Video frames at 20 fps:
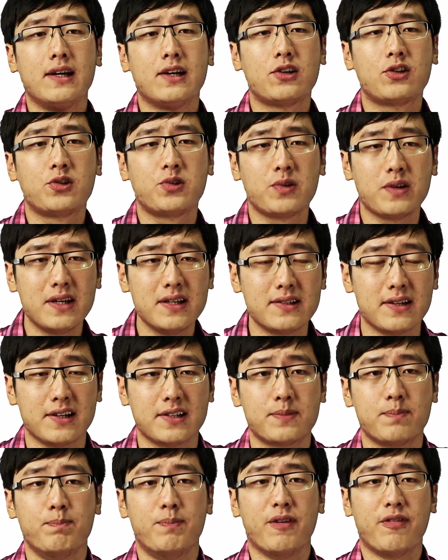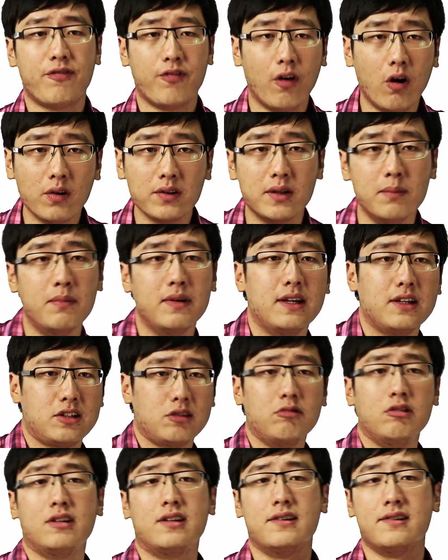increases before
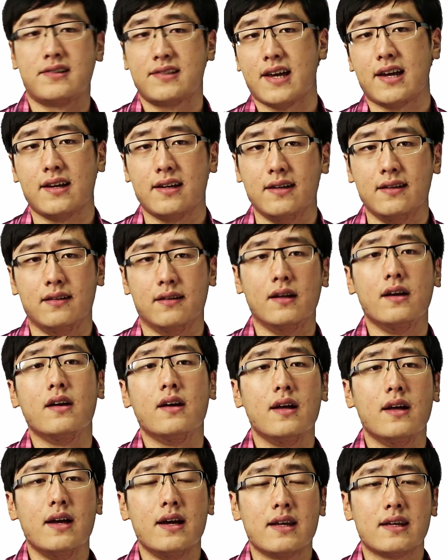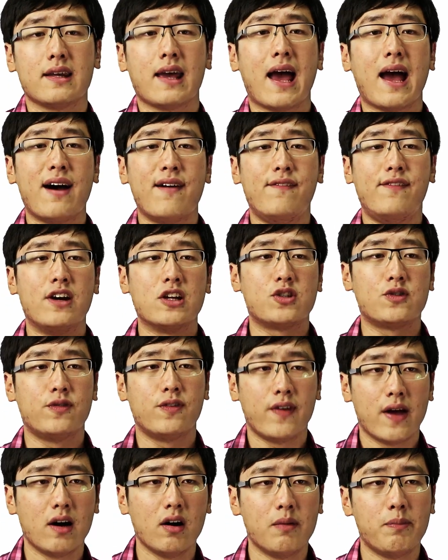diminishing returns set in, the average
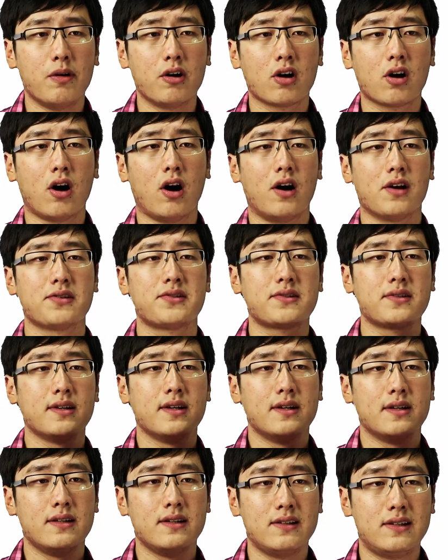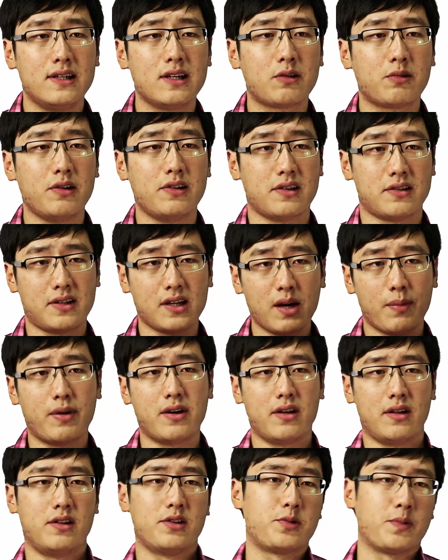variable cost decreases. Think
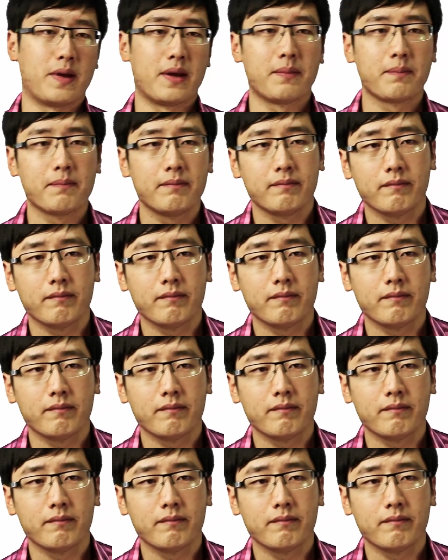about it this way.